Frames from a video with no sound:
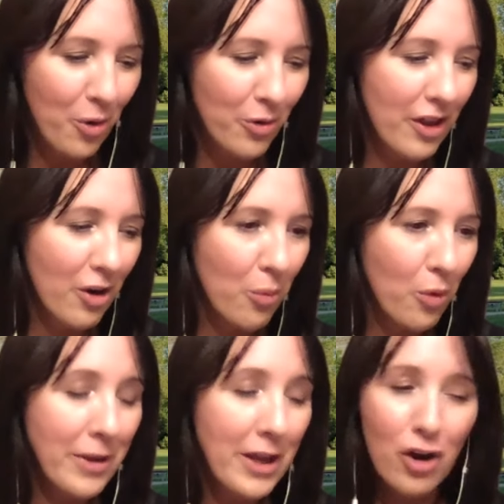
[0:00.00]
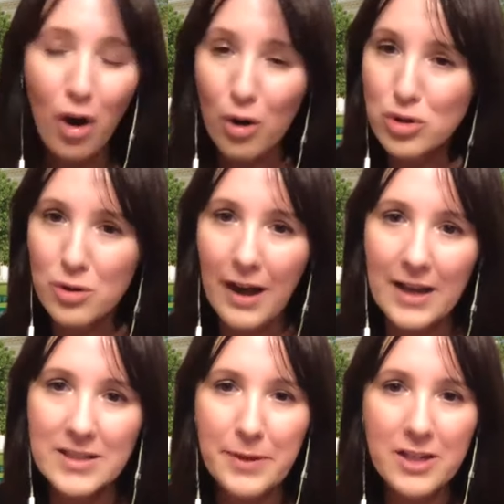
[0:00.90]
So there will be a
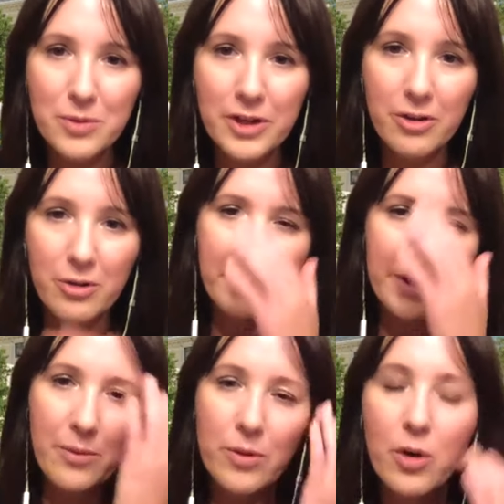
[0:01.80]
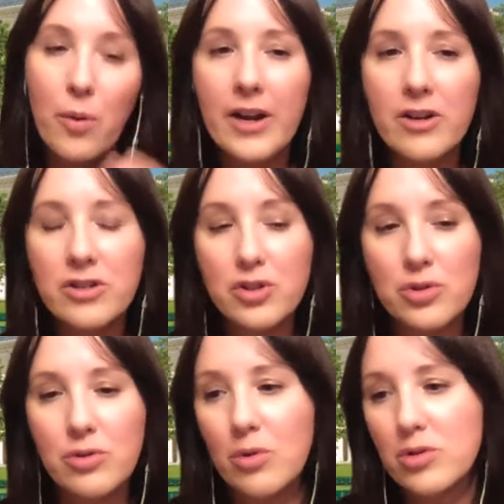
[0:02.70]
cultural aspect where you'll be
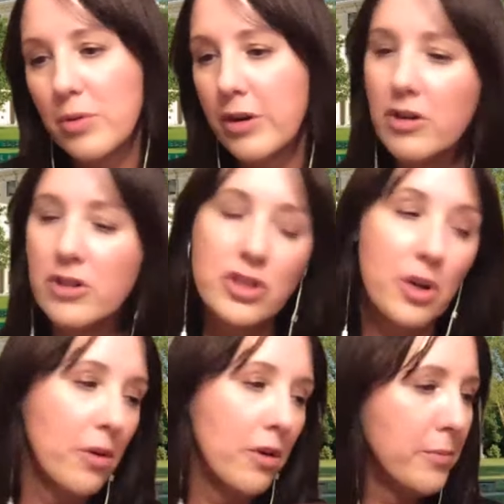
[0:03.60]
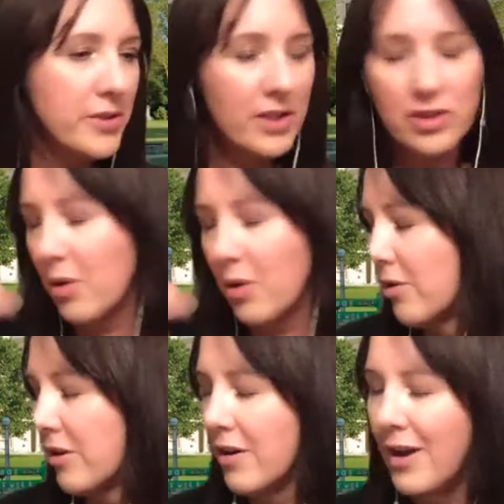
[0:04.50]
required to go to an art show or a music
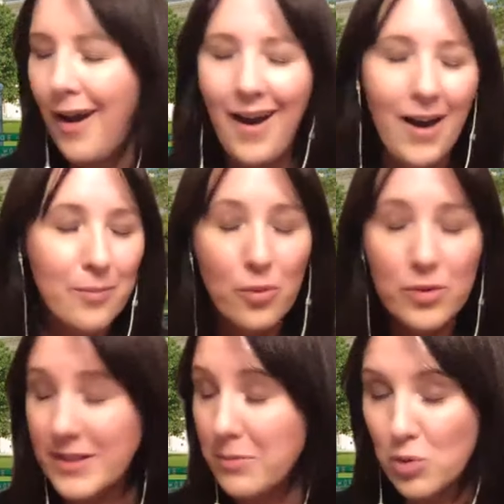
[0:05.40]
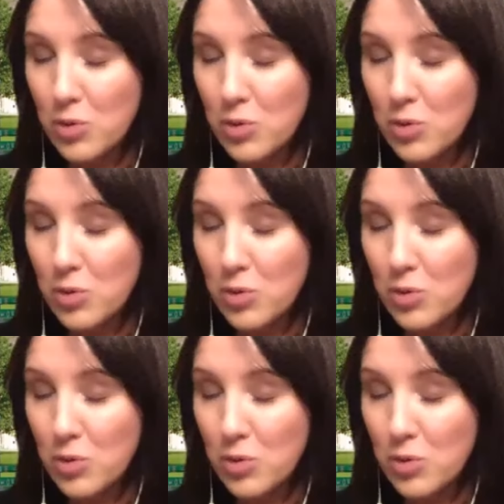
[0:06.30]
show or um,